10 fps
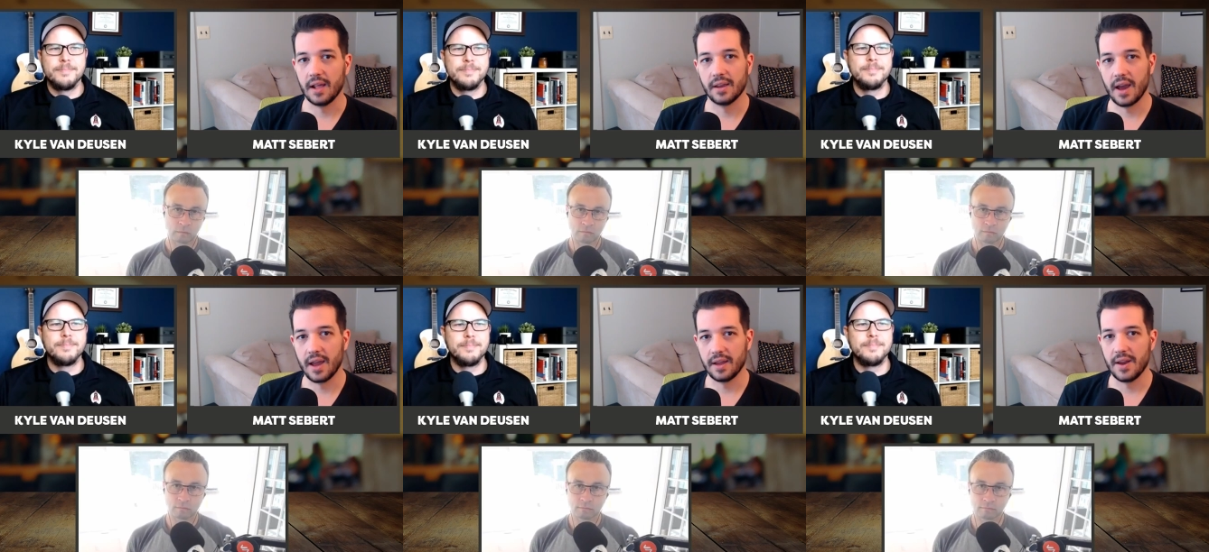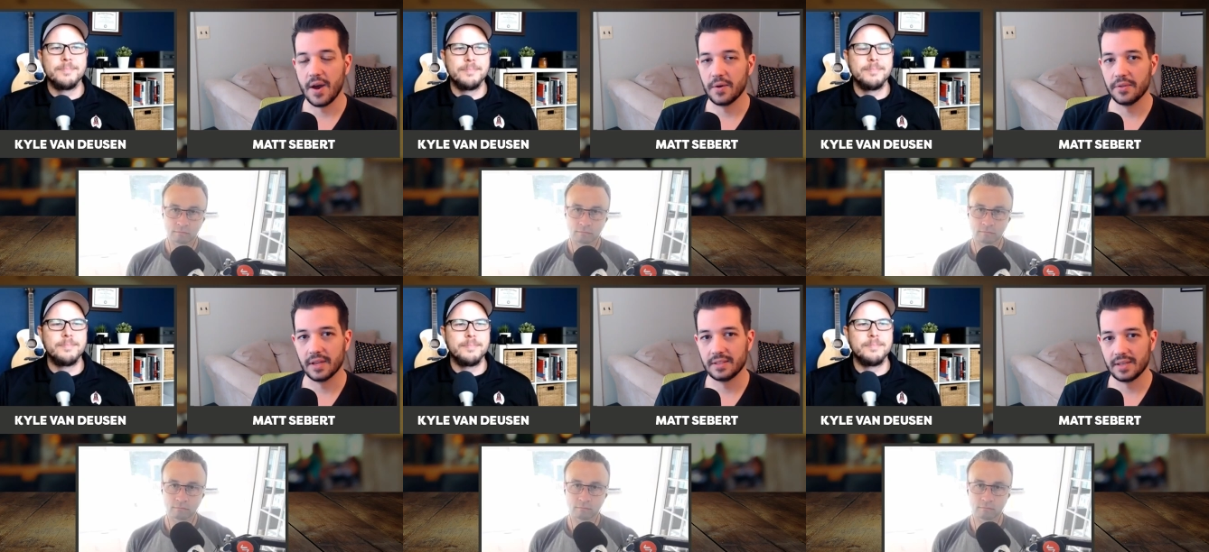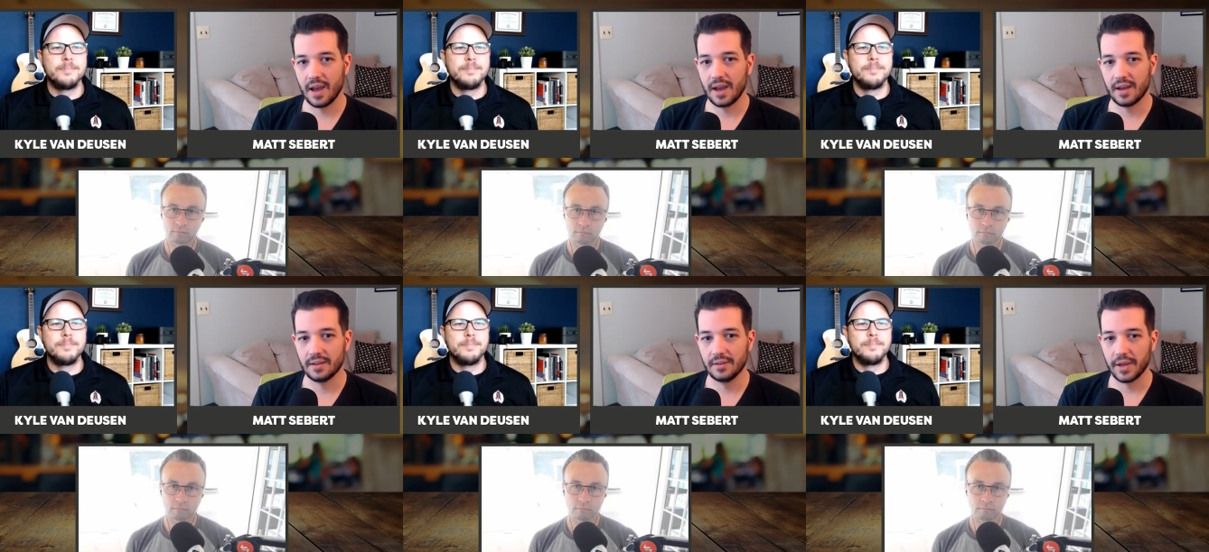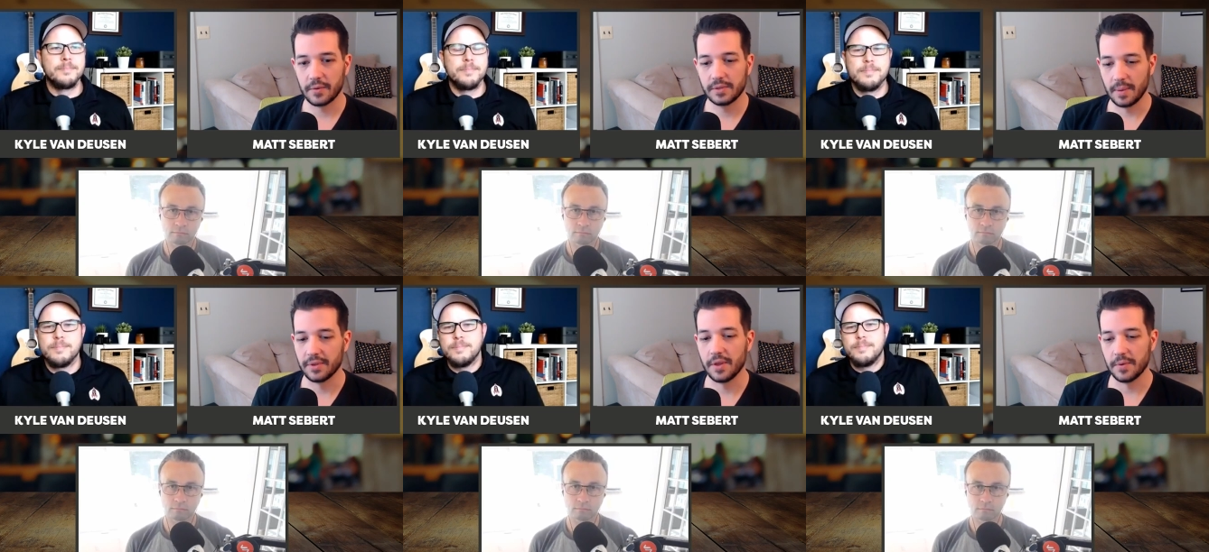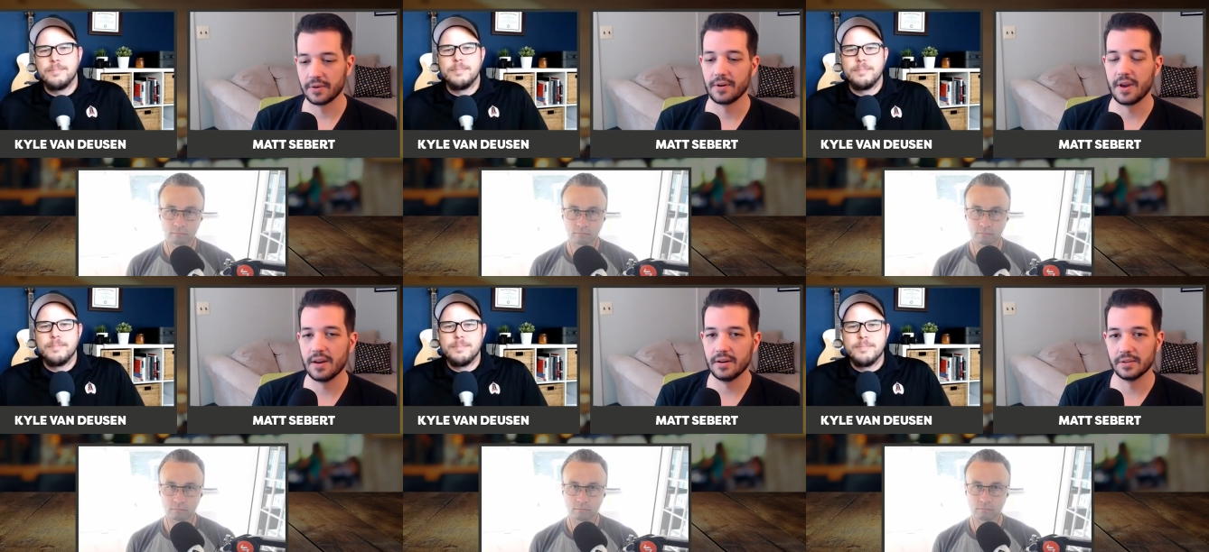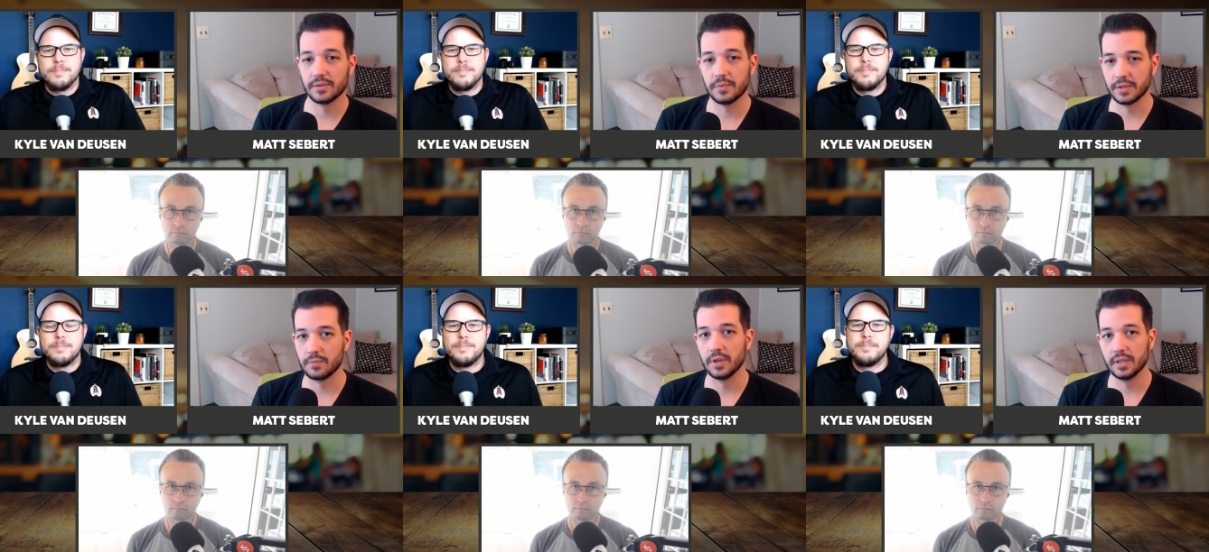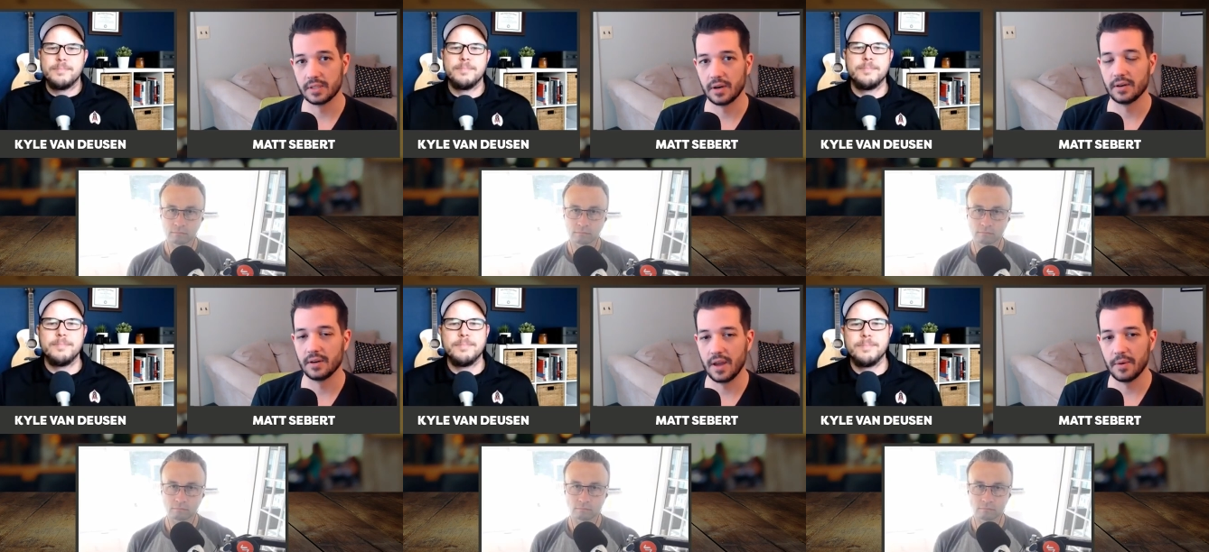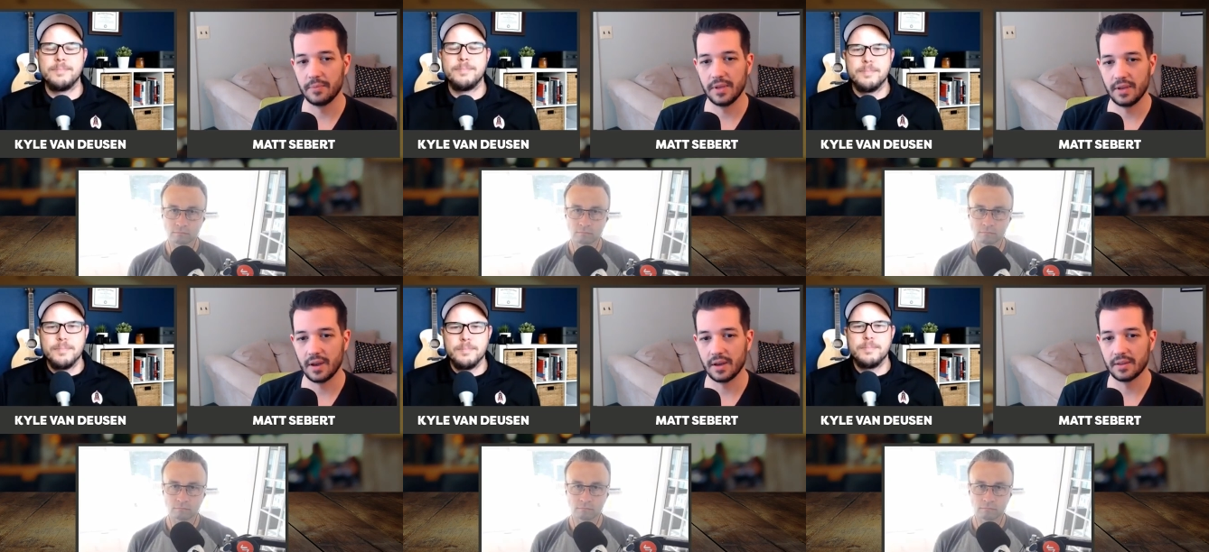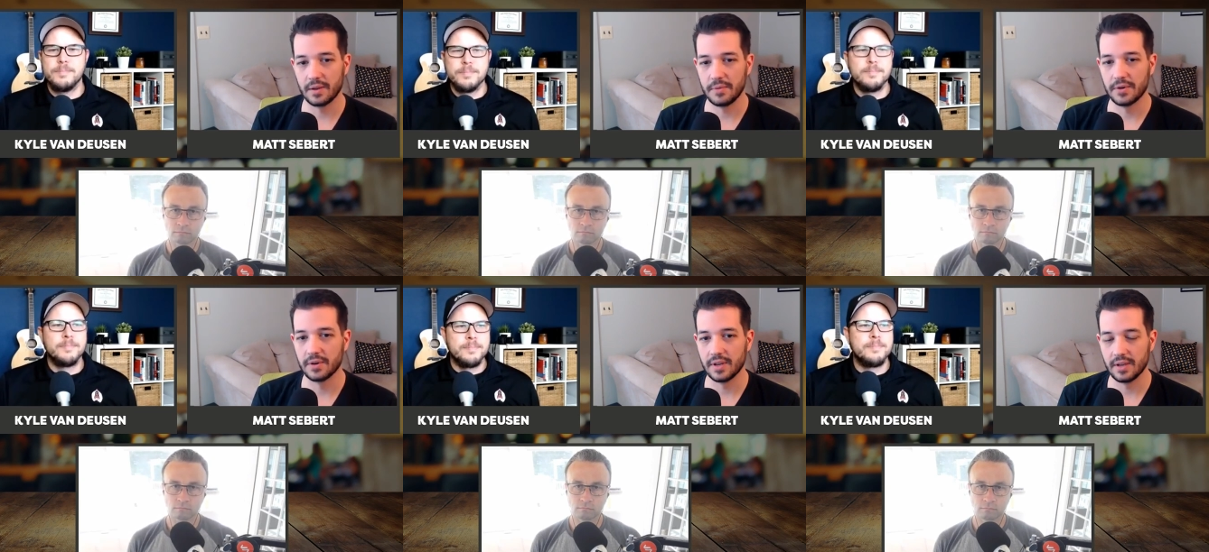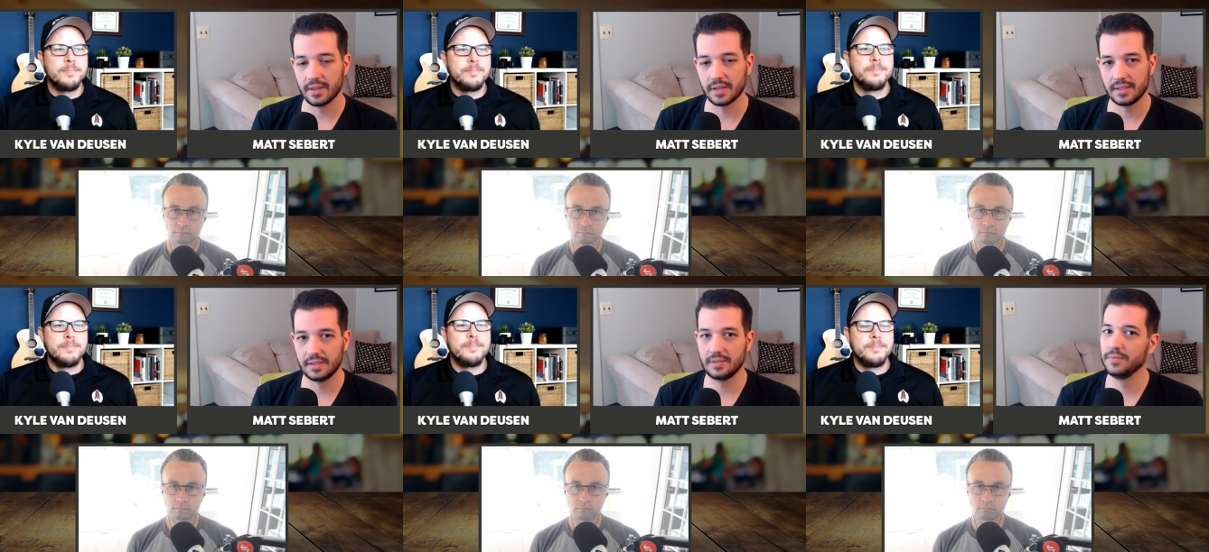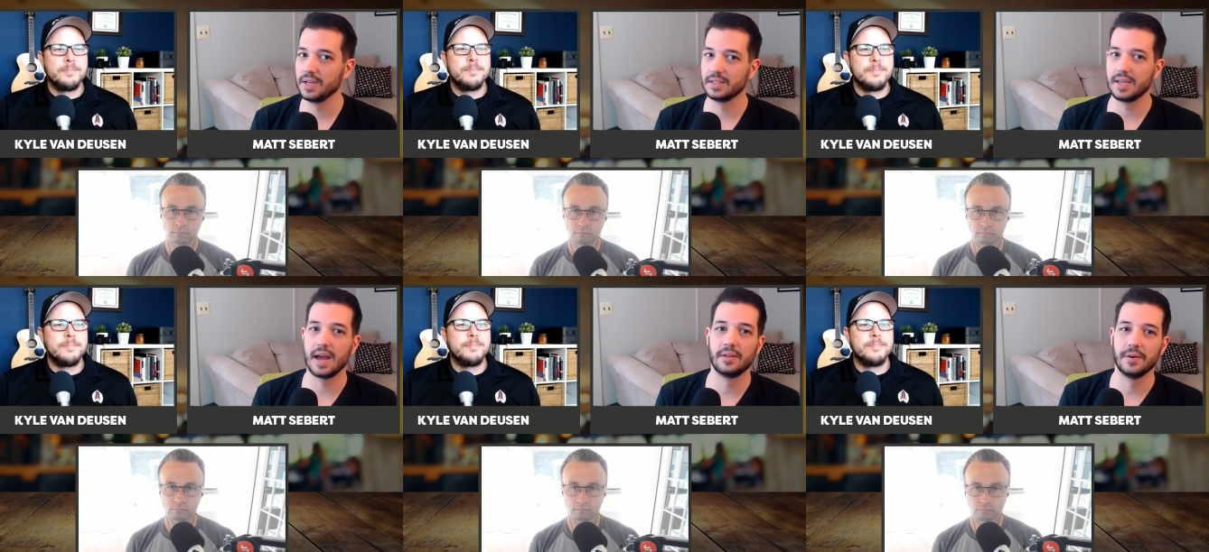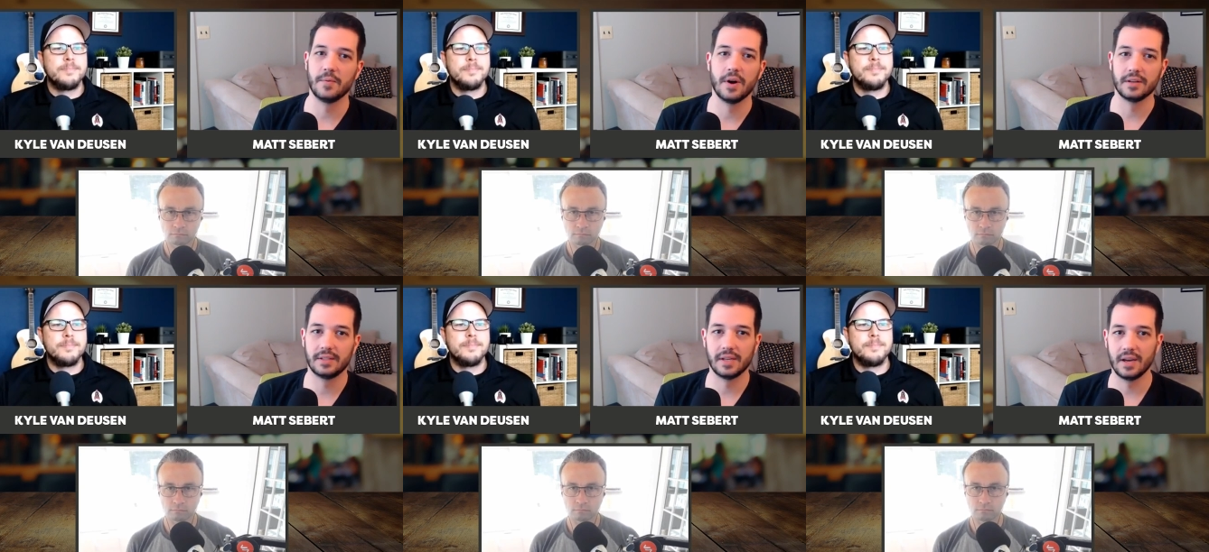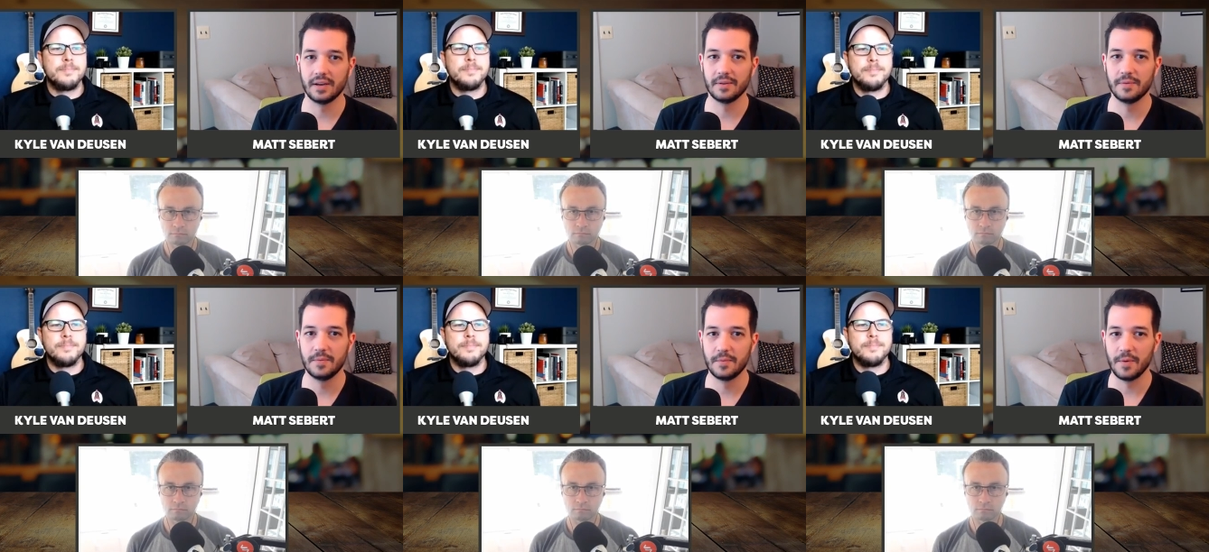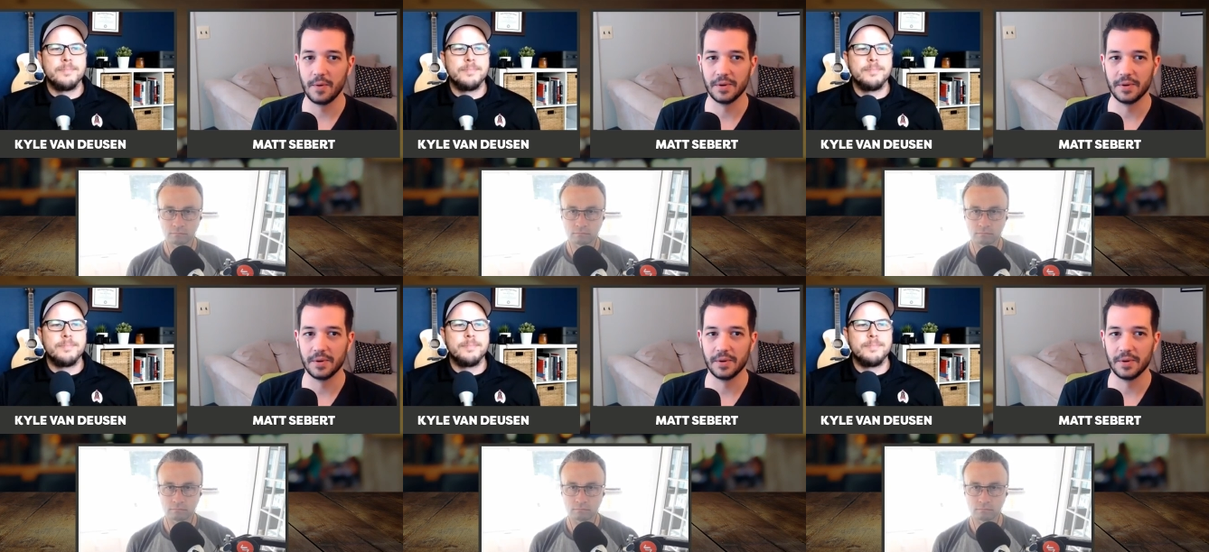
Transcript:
Speaker 1: and I. I know that uh, like something that we created is is really starting to help the uh, the community, and that's exactly what uh, what we